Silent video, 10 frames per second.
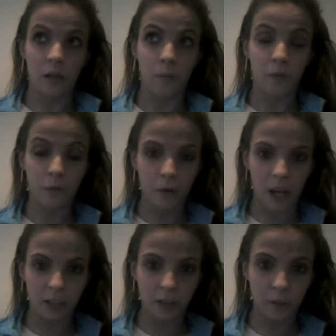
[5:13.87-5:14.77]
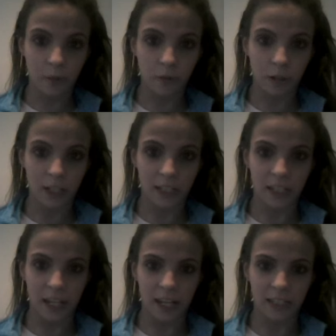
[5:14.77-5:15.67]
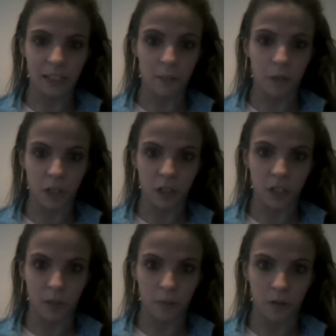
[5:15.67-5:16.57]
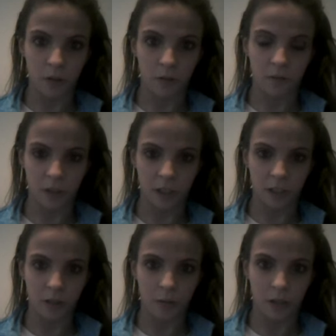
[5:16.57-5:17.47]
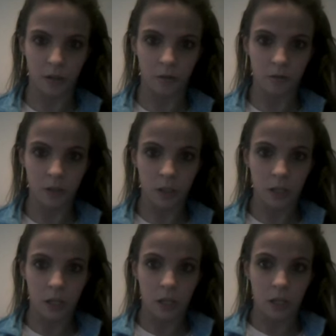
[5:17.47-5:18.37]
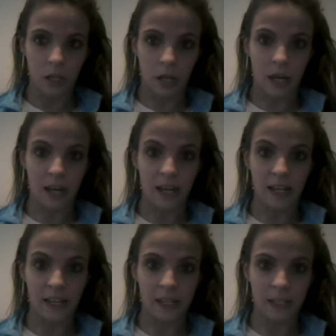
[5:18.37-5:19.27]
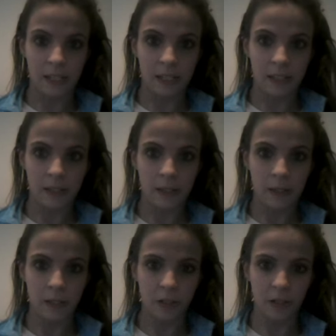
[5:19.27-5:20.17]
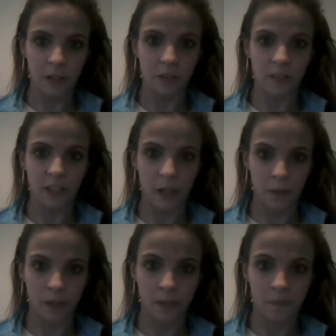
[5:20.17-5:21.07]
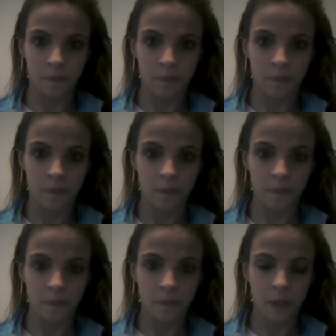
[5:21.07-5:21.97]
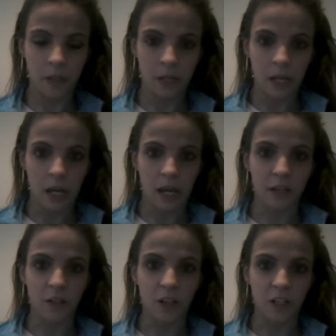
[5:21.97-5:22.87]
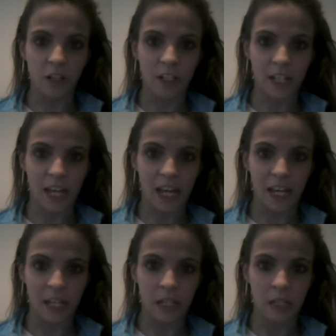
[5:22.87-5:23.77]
Before I did that, I'd say March or April of 2012, I started using heroin. I had a crush on a guy.